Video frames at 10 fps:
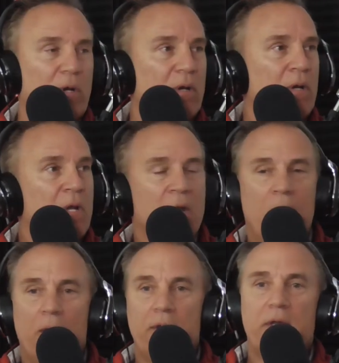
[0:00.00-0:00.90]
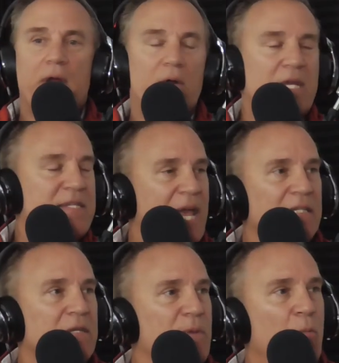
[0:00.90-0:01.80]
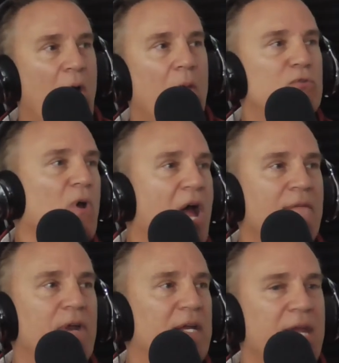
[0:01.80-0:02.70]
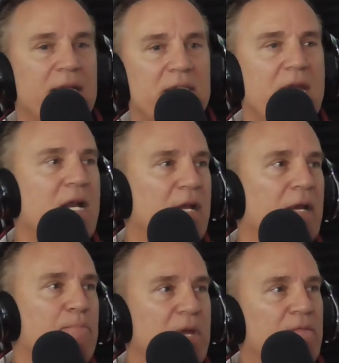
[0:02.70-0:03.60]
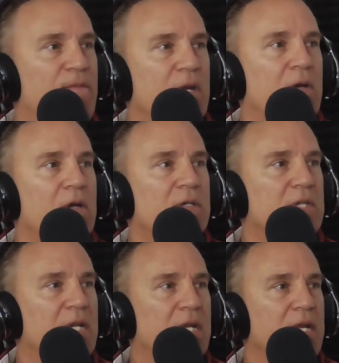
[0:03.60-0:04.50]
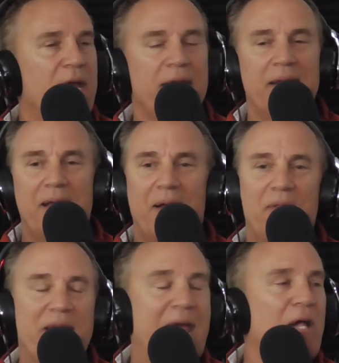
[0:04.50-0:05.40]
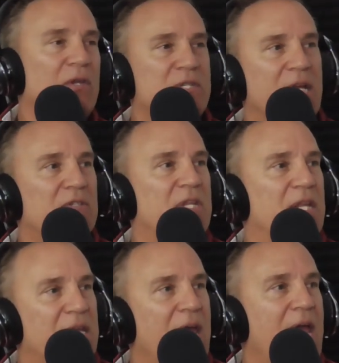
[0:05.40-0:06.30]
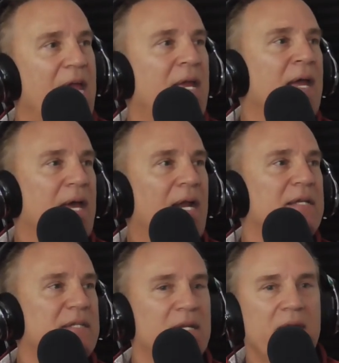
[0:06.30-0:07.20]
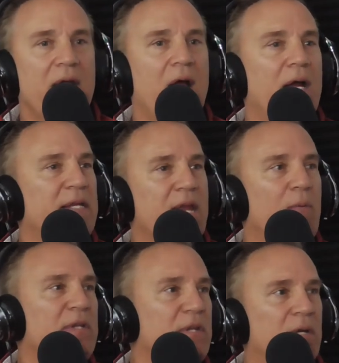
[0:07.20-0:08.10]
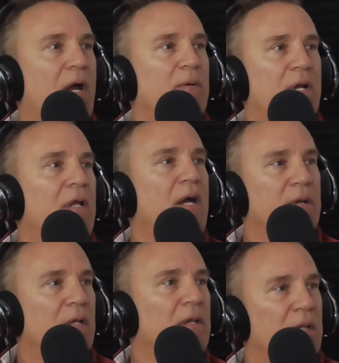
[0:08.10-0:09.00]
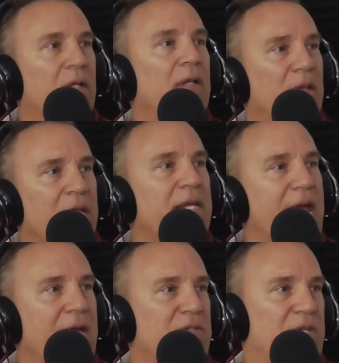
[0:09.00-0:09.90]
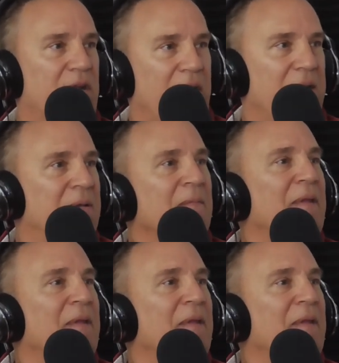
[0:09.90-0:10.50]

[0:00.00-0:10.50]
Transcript: booker, you know, he texted me while I'm driving. I can't stand it. I got big fingers, and the and the uh, the L is next to the K. And I said, yeah, I can't wait to. I'm gonna I'm gonna uh, lick ass tonight.